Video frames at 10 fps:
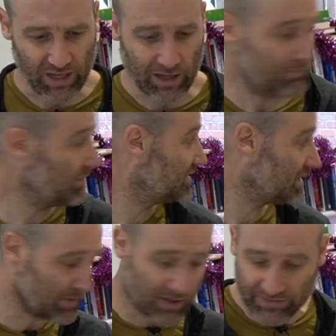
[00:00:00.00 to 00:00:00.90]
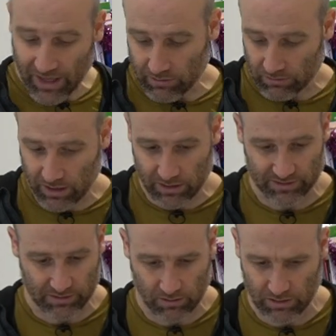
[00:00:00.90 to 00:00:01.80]
And so now we got that, right?
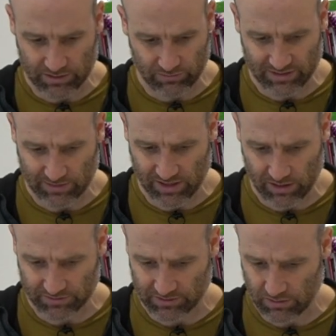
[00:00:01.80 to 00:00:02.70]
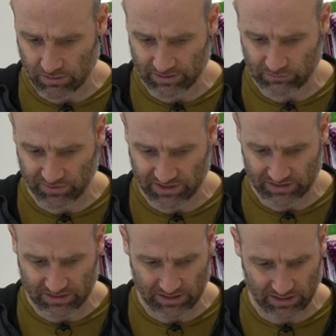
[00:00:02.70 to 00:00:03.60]
And so let's run something else. So that's what we
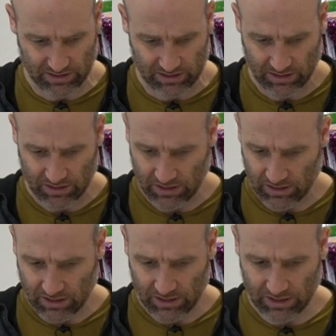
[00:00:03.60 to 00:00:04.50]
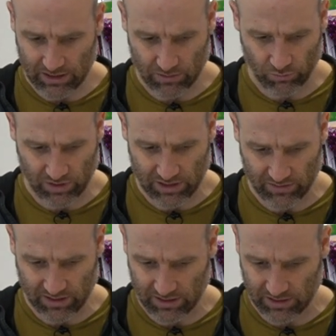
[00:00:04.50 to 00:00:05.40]
just did.
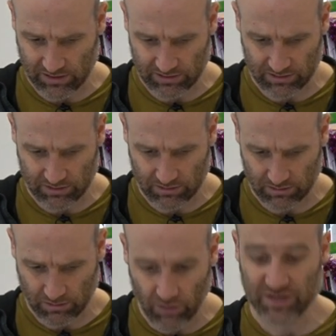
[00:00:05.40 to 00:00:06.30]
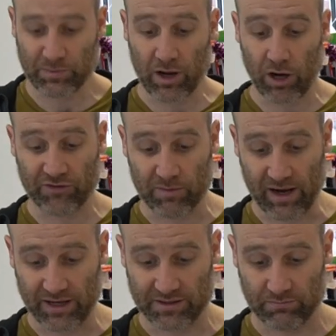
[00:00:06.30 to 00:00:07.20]
Where is, oh, that's my off
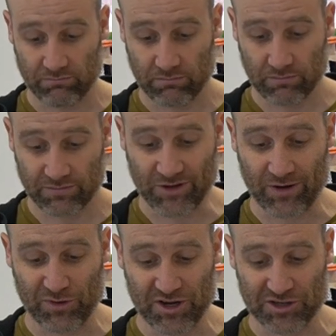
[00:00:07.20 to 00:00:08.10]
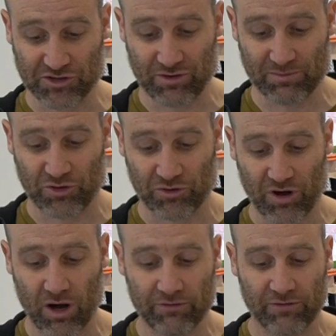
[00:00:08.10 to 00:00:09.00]
command. So I've written a script called
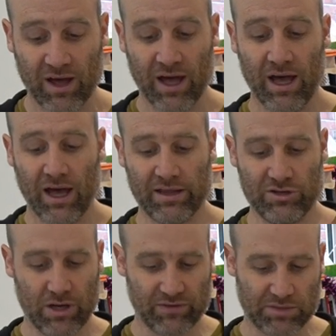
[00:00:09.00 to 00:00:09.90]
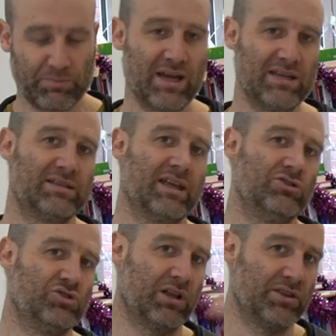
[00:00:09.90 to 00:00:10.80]
off, and then you have a space,
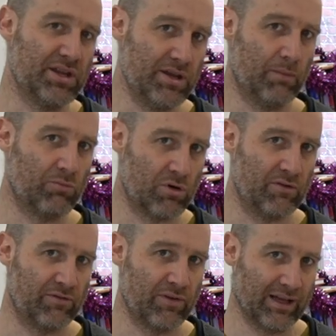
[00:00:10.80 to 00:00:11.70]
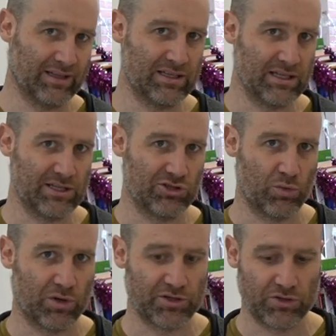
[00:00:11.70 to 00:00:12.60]
and you tell it the number of LEDs
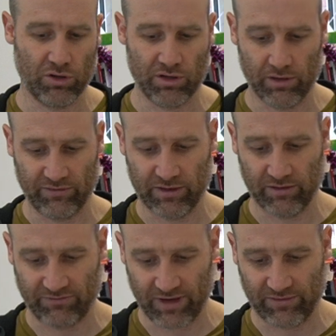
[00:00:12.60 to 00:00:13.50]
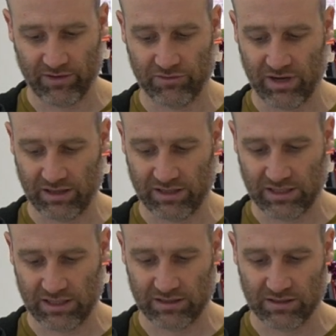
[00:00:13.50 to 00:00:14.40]
you want to turn off. And there are 500
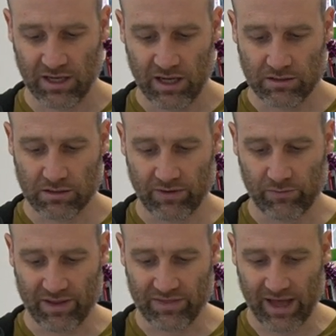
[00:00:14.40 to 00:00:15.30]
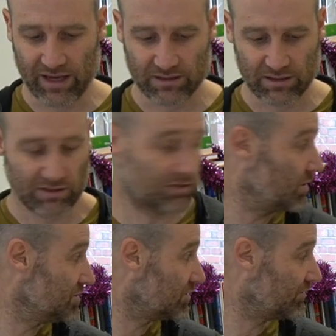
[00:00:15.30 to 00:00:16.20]
LEDs. So if I run that, it just
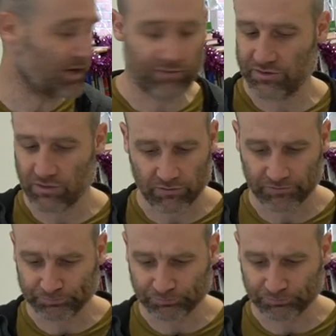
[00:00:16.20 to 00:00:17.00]
turns all 500 off.